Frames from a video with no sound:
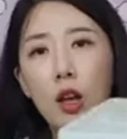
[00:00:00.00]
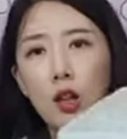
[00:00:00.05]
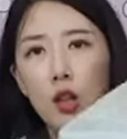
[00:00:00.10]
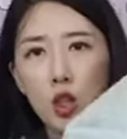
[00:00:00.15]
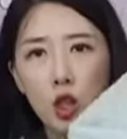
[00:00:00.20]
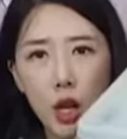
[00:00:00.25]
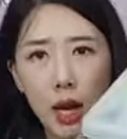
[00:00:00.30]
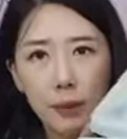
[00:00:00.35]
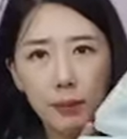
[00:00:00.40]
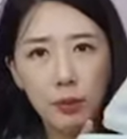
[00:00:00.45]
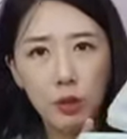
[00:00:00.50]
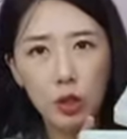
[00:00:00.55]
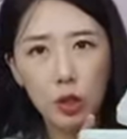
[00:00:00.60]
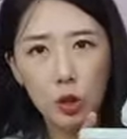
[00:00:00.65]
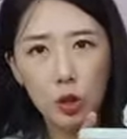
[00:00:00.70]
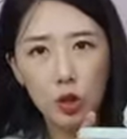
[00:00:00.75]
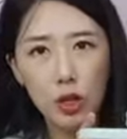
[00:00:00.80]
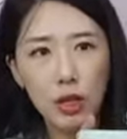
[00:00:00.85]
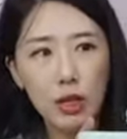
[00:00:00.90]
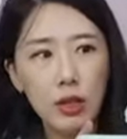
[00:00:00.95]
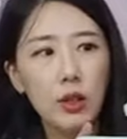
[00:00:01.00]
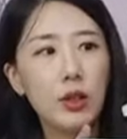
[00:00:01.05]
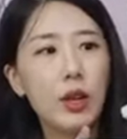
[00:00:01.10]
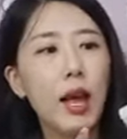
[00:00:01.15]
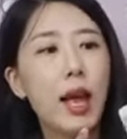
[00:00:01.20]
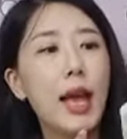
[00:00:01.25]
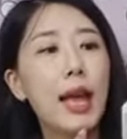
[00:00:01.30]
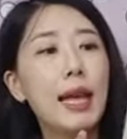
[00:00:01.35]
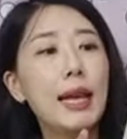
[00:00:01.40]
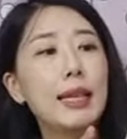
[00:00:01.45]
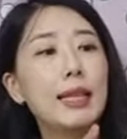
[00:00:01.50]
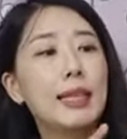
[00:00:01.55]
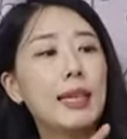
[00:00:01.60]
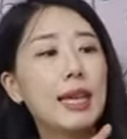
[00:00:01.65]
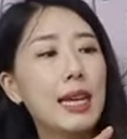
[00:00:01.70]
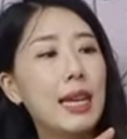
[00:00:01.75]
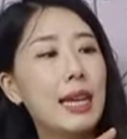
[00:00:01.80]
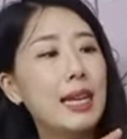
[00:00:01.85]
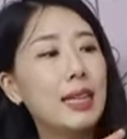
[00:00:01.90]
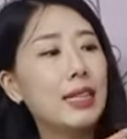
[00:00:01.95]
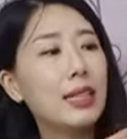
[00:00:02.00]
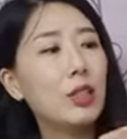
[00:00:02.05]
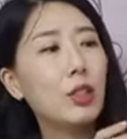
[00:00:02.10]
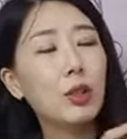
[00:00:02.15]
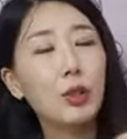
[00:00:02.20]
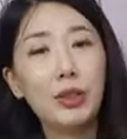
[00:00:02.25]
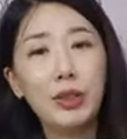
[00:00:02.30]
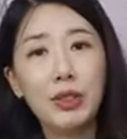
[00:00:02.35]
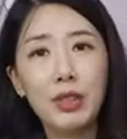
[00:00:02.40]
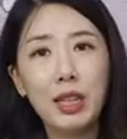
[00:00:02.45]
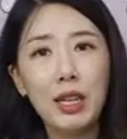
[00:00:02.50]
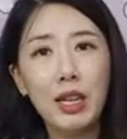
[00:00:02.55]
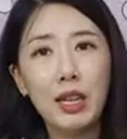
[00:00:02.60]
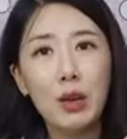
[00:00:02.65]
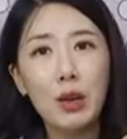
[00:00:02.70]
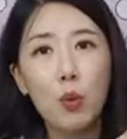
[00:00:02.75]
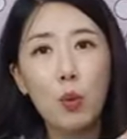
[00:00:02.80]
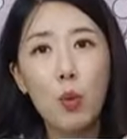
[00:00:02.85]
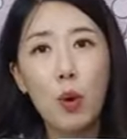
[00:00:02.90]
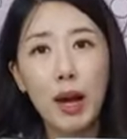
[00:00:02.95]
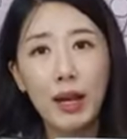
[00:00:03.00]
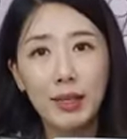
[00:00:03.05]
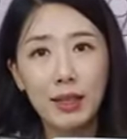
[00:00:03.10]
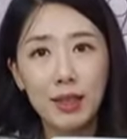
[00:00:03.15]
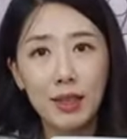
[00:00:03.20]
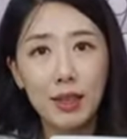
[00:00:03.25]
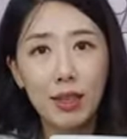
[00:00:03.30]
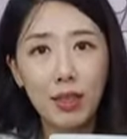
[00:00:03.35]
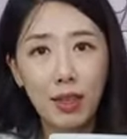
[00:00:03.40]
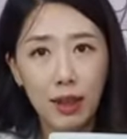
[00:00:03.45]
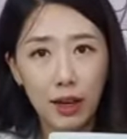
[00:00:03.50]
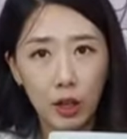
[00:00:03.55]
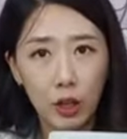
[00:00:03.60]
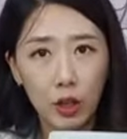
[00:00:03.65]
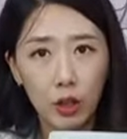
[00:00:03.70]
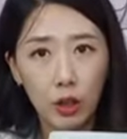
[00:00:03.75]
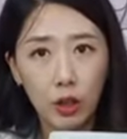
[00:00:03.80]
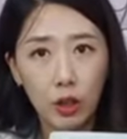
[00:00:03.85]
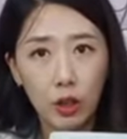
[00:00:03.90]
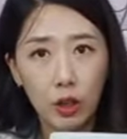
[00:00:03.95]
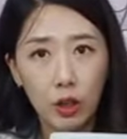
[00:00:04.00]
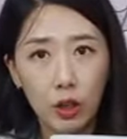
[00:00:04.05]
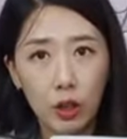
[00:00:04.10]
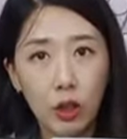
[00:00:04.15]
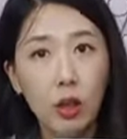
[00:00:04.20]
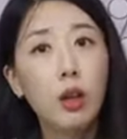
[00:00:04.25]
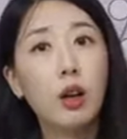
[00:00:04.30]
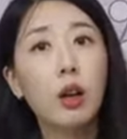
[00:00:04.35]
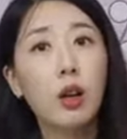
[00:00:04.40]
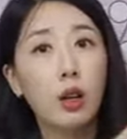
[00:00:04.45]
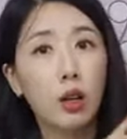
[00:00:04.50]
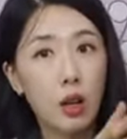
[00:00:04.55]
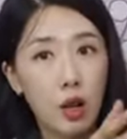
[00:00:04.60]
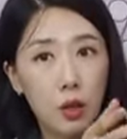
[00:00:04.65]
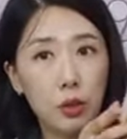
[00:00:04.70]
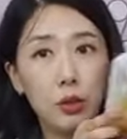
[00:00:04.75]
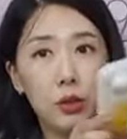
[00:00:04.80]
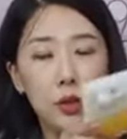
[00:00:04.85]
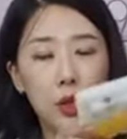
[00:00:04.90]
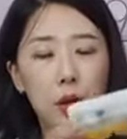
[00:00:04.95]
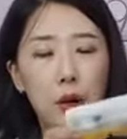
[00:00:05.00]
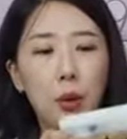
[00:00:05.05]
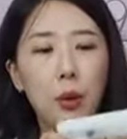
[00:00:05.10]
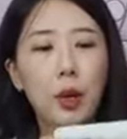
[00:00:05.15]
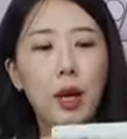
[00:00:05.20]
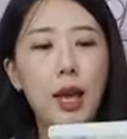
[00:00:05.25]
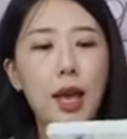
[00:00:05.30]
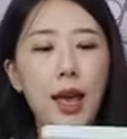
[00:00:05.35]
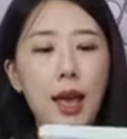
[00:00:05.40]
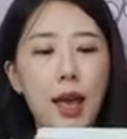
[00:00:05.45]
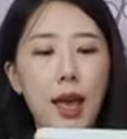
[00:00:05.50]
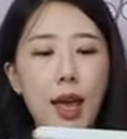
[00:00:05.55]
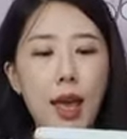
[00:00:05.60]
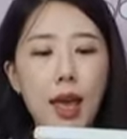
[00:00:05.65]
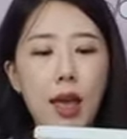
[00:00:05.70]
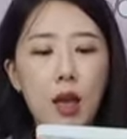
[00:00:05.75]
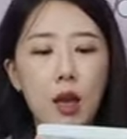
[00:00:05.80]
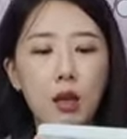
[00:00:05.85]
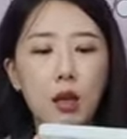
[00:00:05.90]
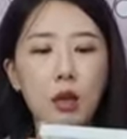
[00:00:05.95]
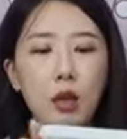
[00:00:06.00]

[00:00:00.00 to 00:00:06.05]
chopped dishes, it's easy to see what's in there also, and